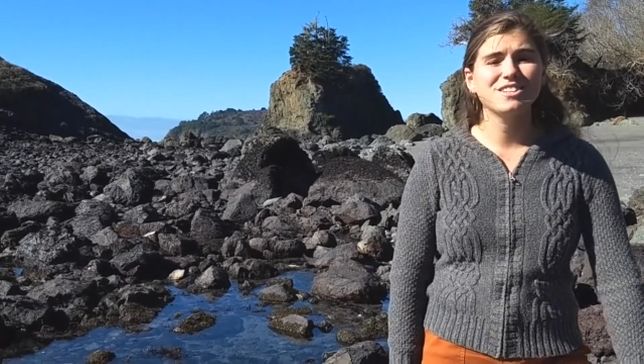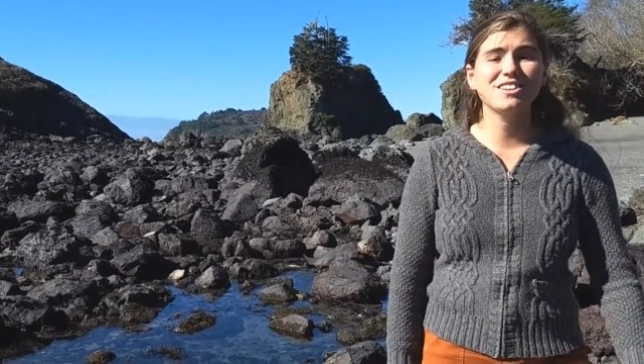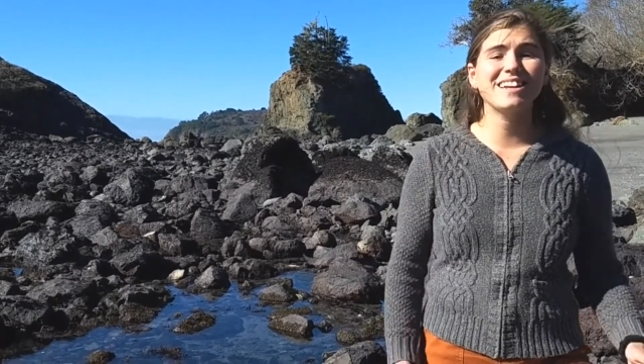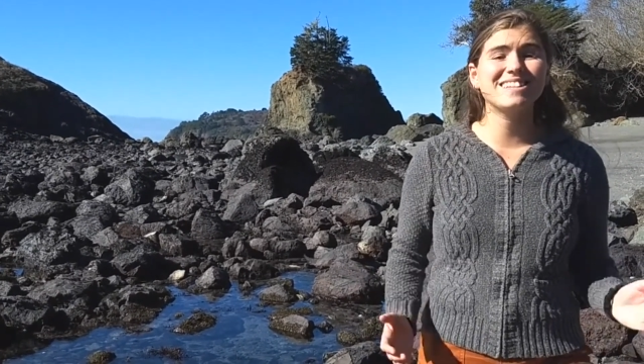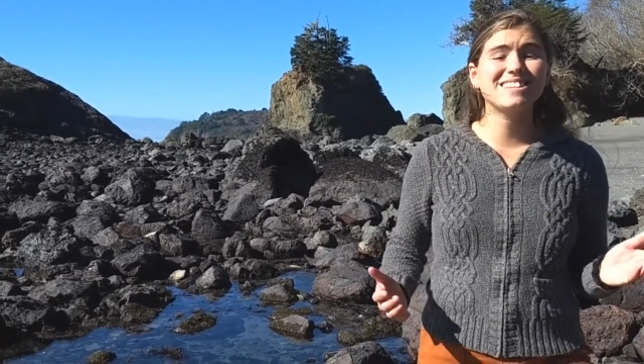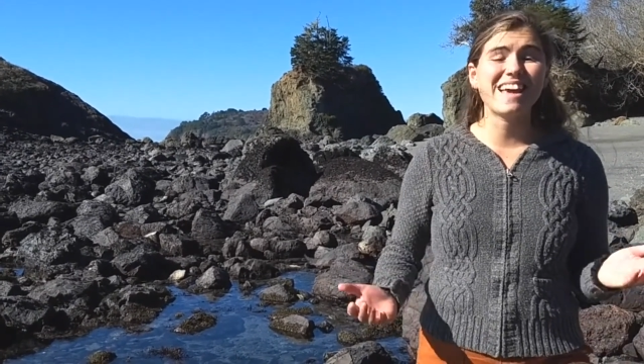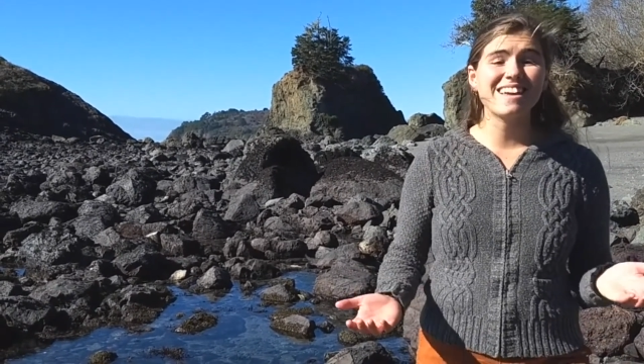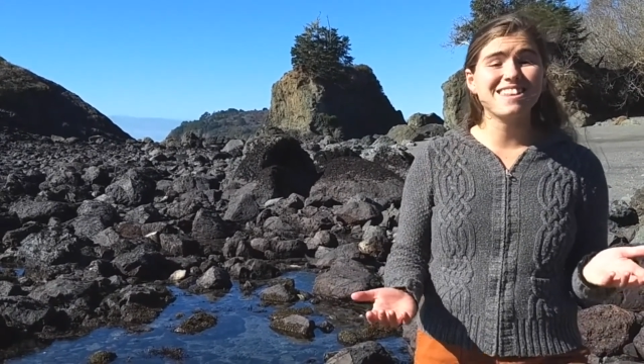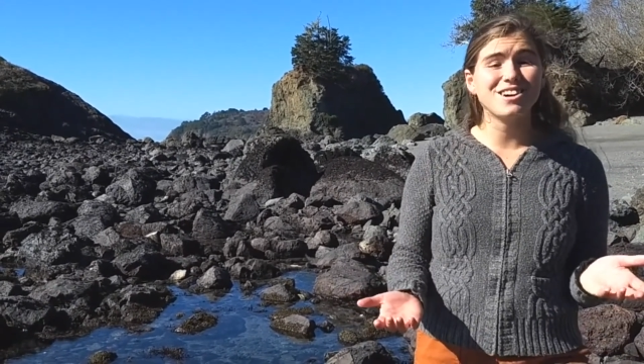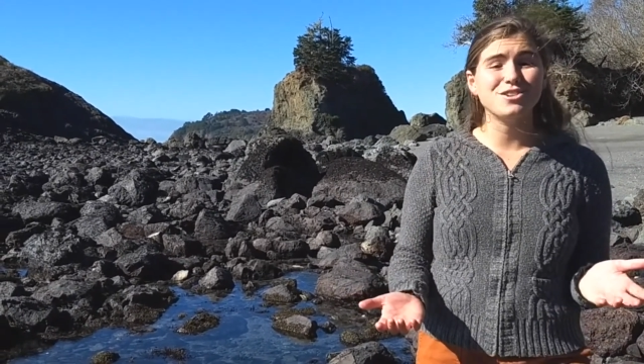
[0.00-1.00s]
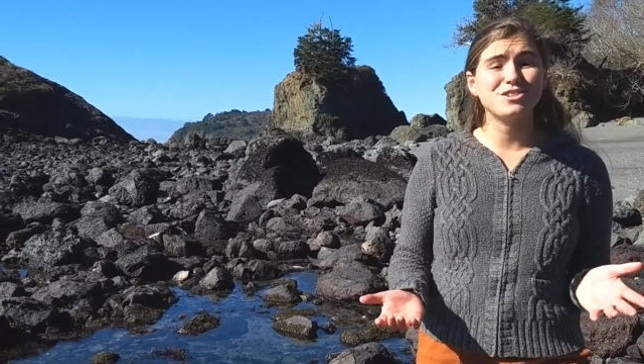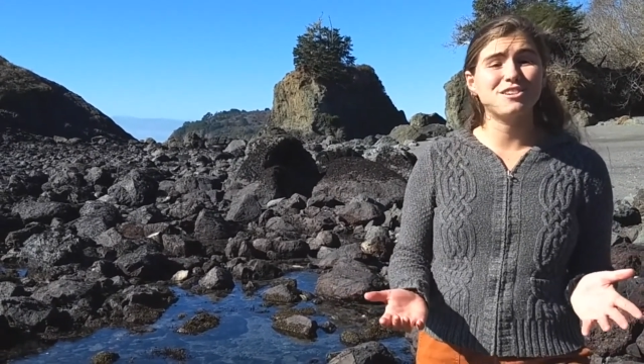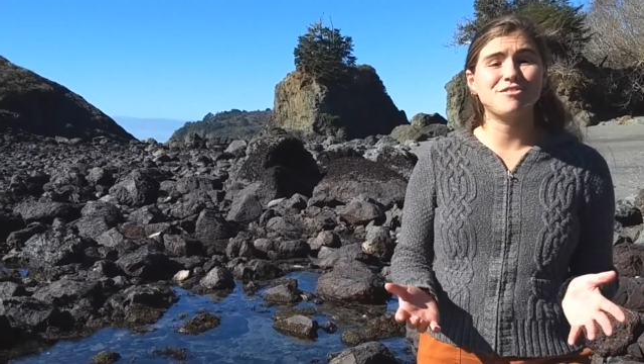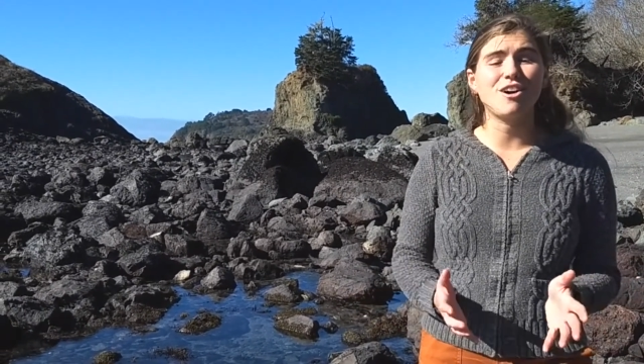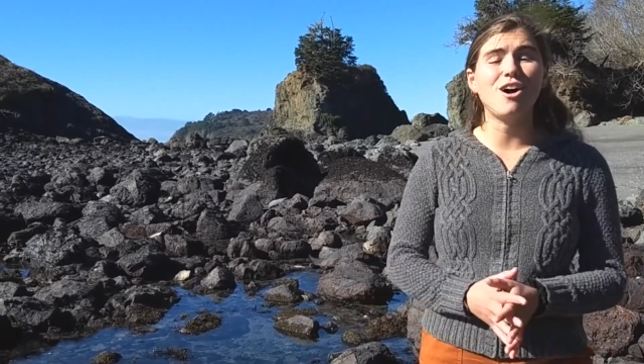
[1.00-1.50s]
So let us thank the
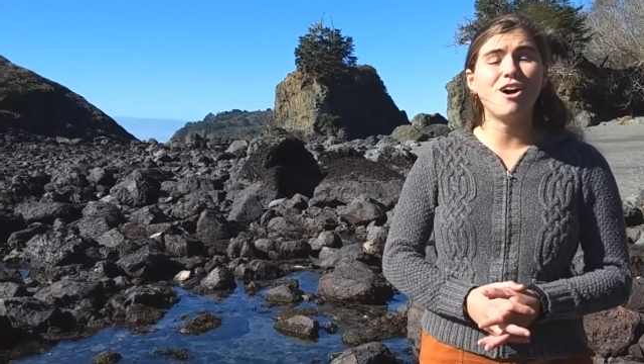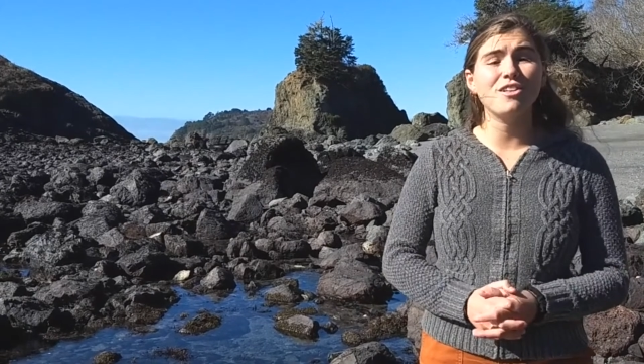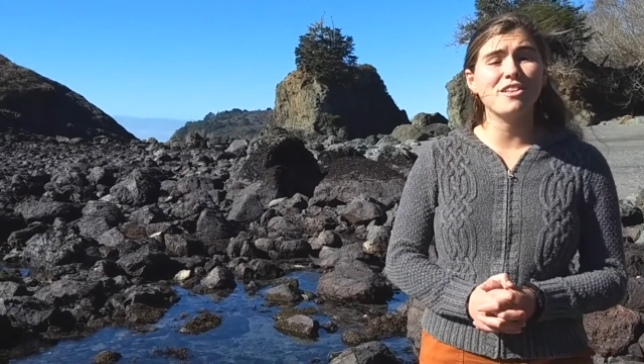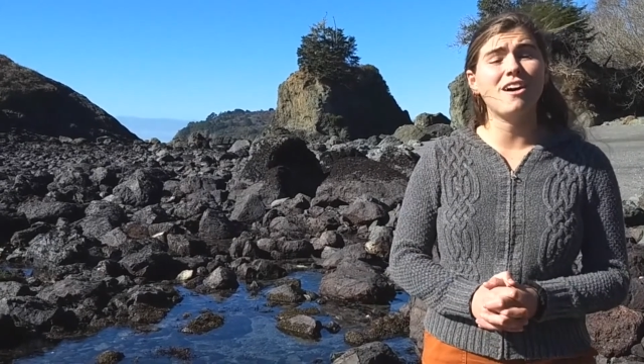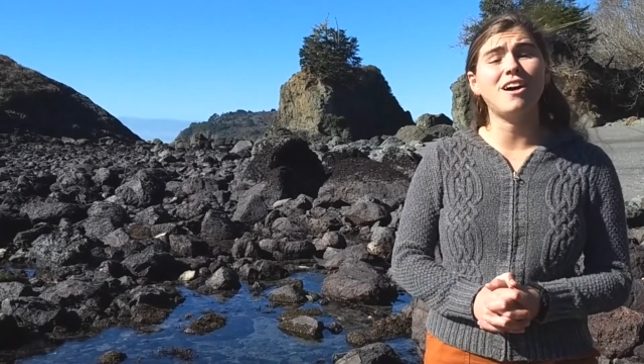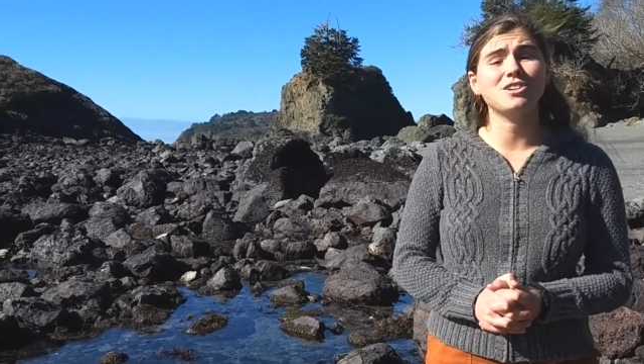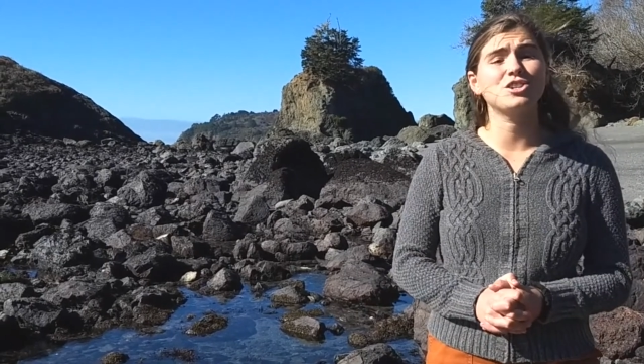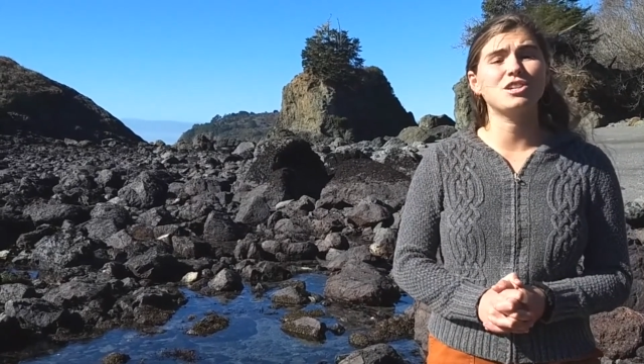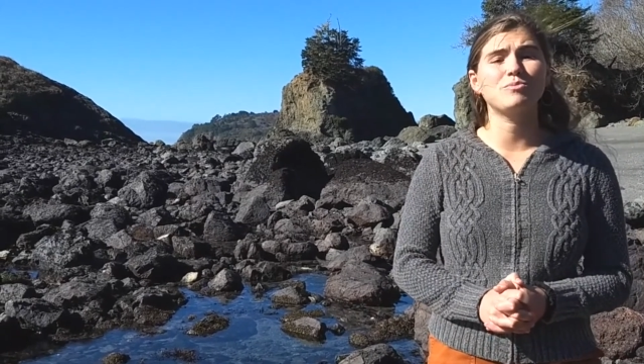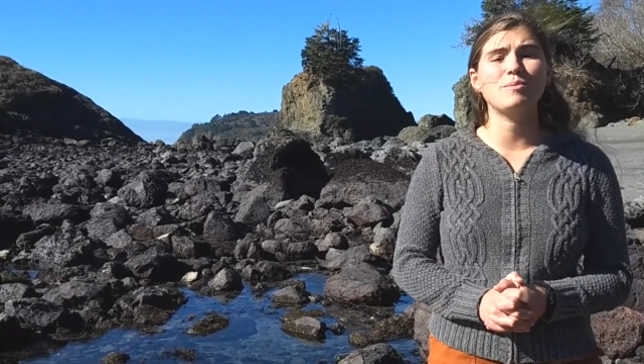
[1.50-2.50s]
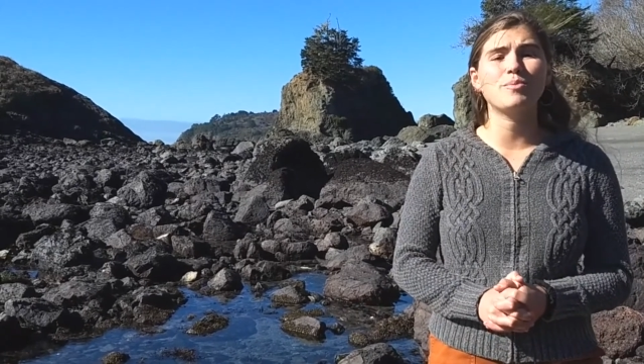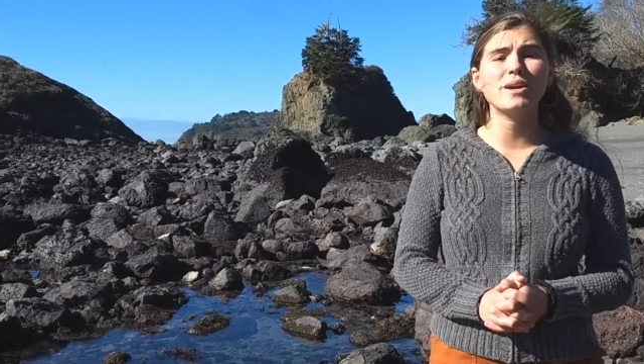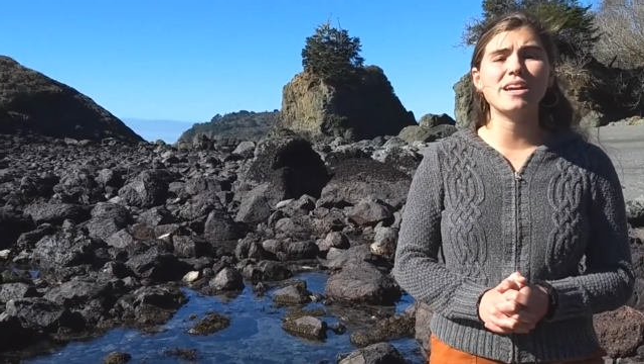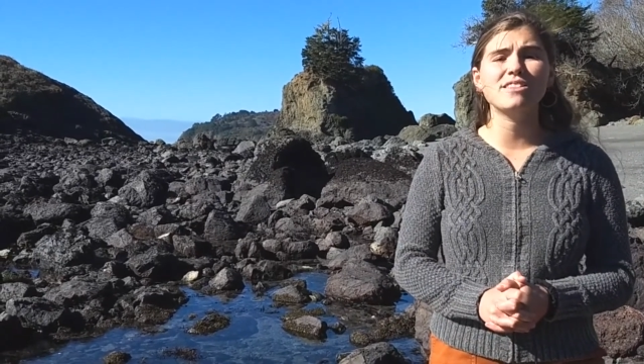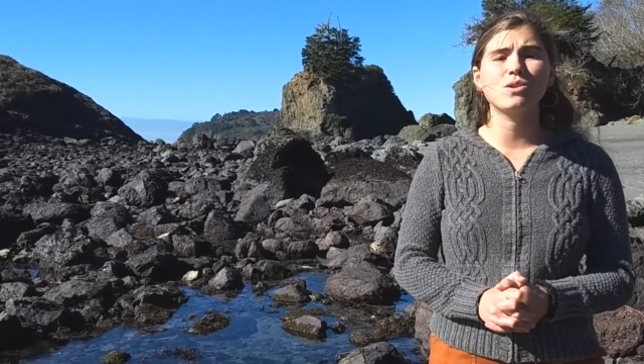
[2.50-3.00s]
ocean for all the oxygen we
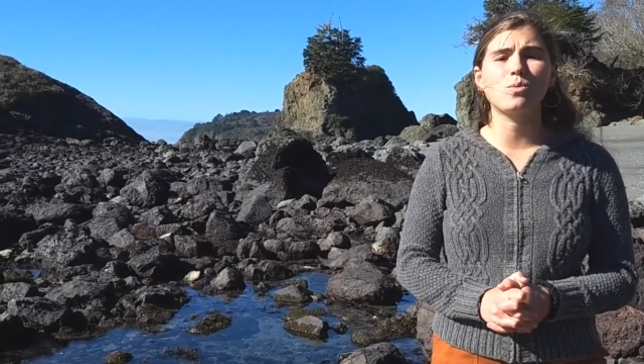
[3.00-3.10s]
breathe,